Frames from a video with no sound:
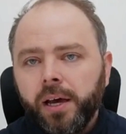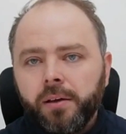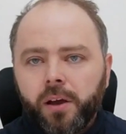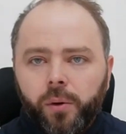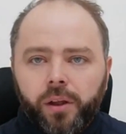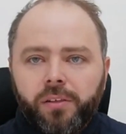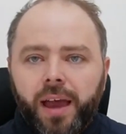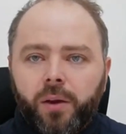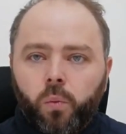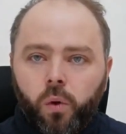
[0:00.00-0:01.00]
So I want to
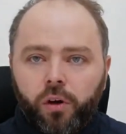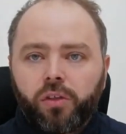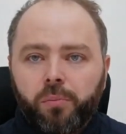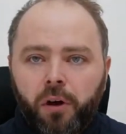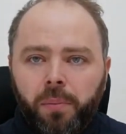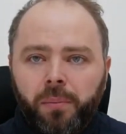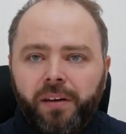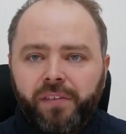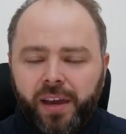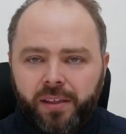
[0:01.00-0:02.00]
understand what's the problem they're
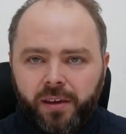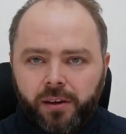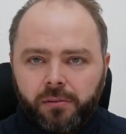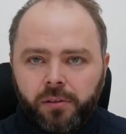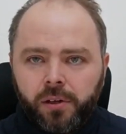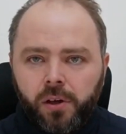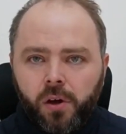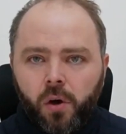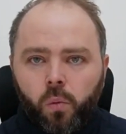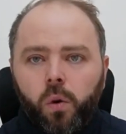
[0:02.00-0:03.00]
facing,
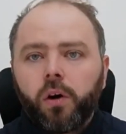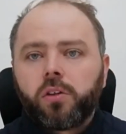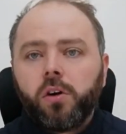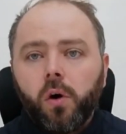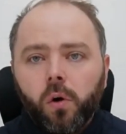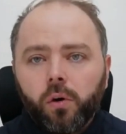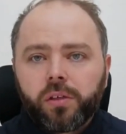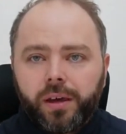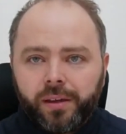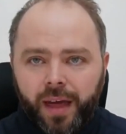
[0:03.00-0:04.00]
what's
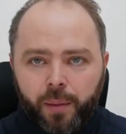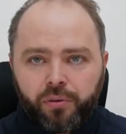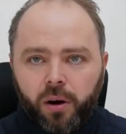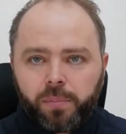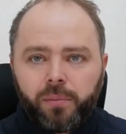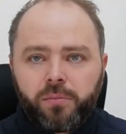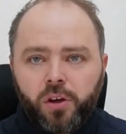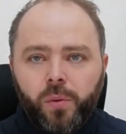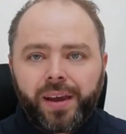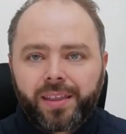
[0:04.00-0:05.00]
causing that problem
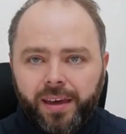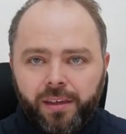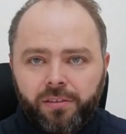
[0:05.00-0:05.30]
to exist.